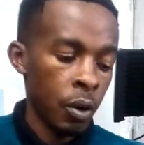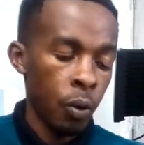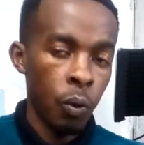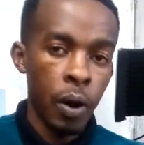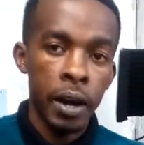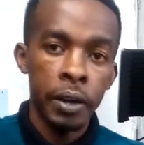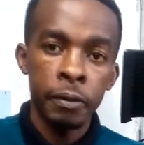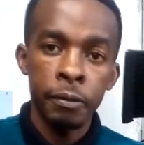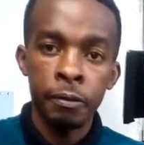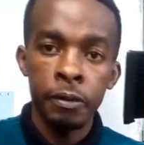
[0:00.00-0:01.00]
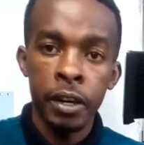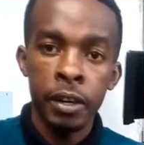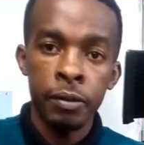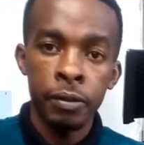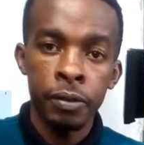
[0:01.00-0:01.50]
1,
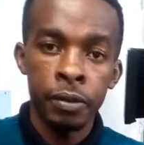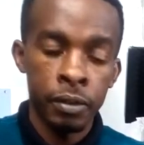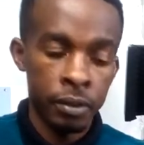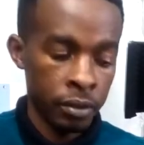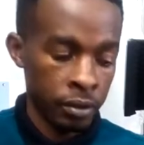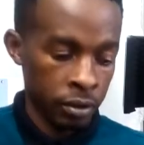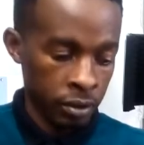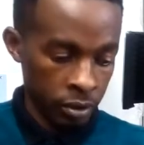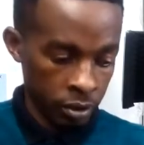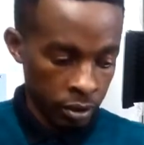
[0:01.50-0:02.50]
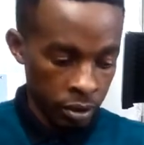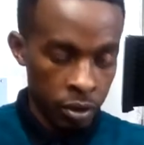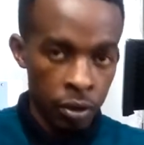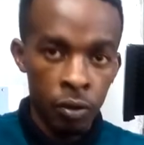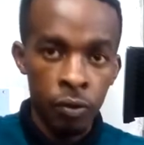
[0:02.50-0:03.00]

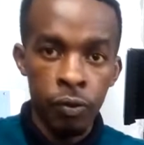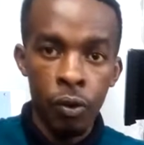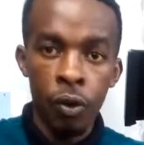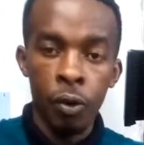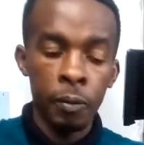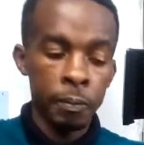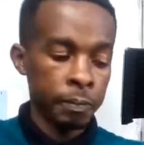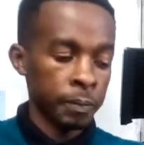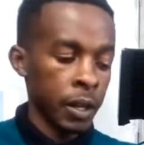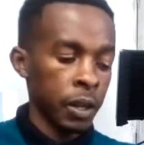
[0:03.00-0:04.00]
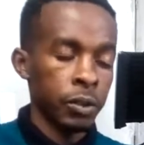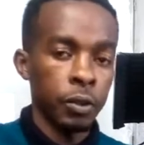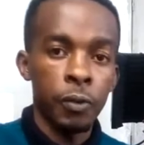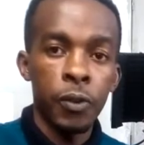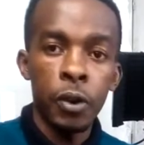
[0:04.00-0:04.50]
5, 4. So the
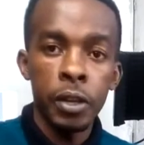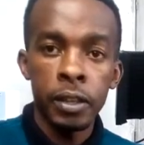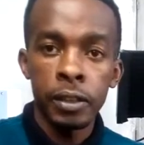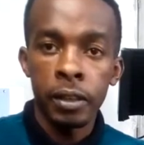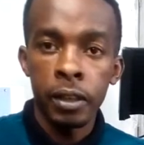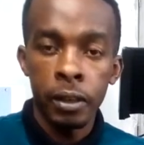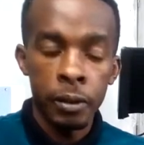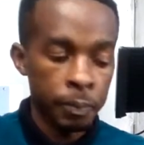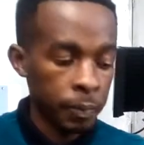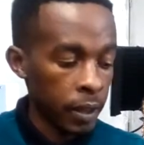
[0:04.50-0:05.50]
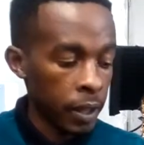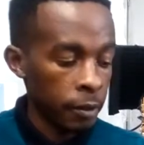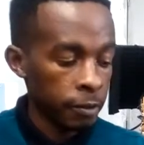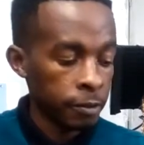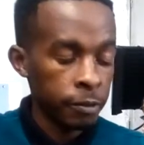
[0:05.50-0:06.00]
4 is F
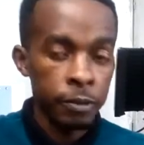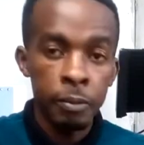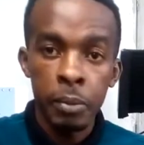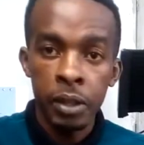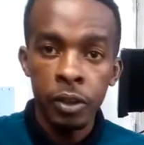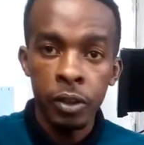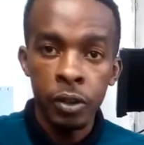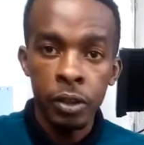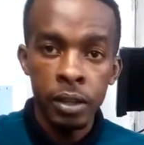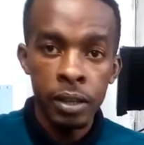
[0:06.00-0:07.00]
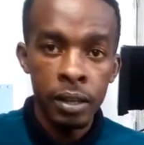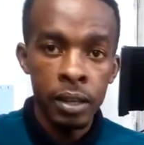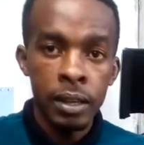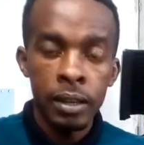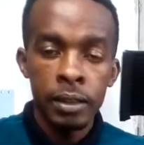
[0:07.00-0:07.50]
major chord,
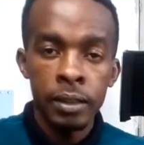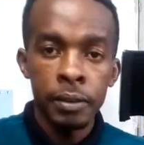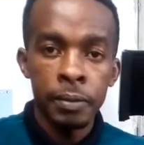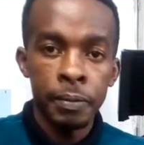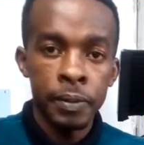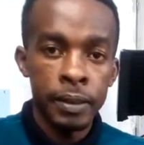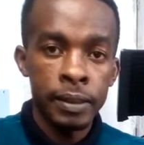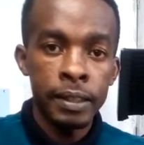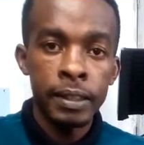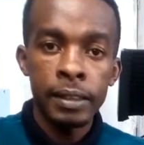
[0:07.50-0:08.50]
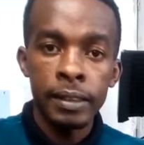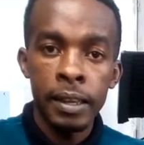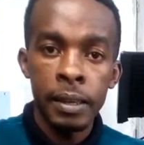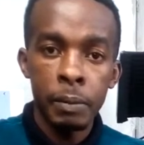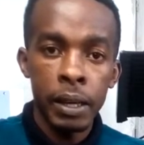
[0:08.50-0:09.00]
6 is A
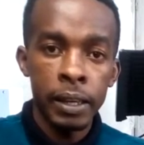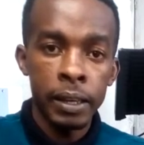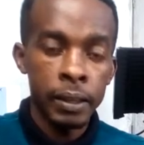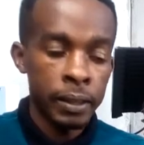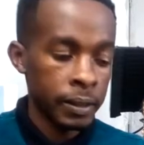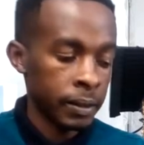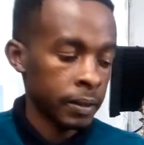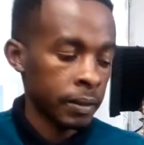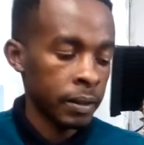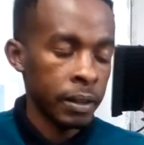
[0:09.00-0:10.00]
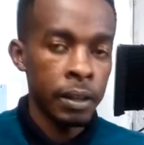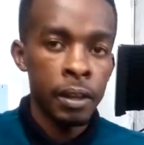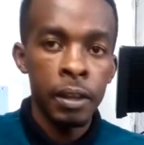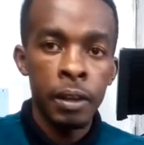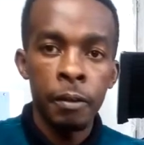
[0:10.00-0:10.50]
minor,
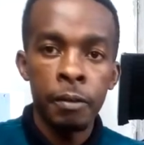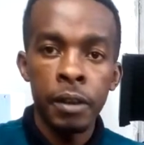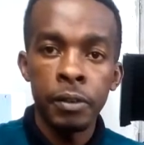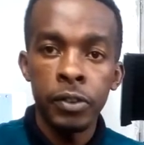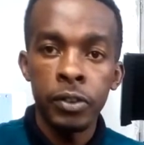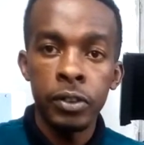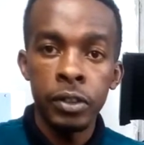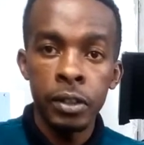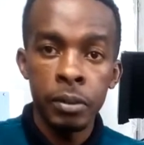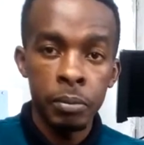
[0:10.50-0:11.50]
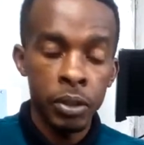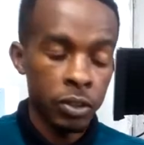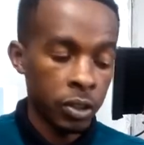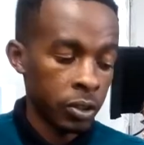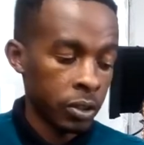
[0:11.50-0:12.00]
5 is G major
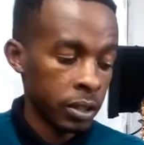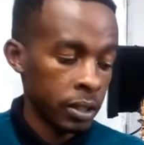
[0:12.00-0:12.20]
chord,